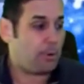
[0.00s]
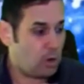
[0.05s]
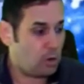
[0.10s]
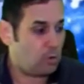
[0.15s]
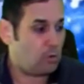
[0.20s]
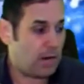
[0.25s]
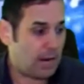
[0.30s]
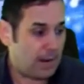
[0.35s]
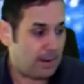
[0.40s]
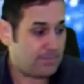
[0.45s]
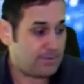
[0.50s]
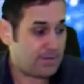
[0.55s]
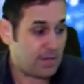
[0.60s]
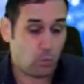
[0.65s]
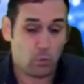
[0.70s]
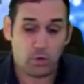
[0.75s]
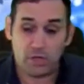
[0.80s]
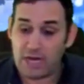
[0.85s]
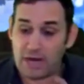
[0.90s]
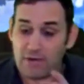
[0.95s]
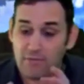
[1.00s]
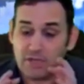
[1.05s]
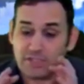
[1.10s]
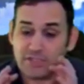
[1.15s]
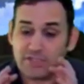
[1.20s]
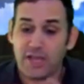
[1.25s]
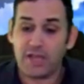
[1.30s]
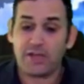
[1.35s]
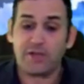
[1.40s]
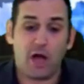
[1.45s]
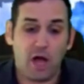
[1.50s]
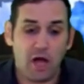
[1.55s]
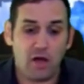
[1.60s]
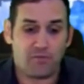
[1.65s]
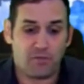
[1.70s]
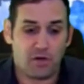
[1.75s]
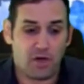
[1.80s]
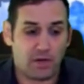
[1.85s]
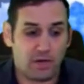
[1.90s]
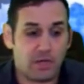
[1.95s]
programs that we never signed
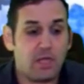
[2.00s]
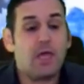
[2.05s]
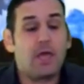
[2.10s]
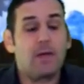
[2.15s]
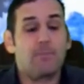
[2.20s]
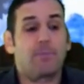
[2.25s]
off on,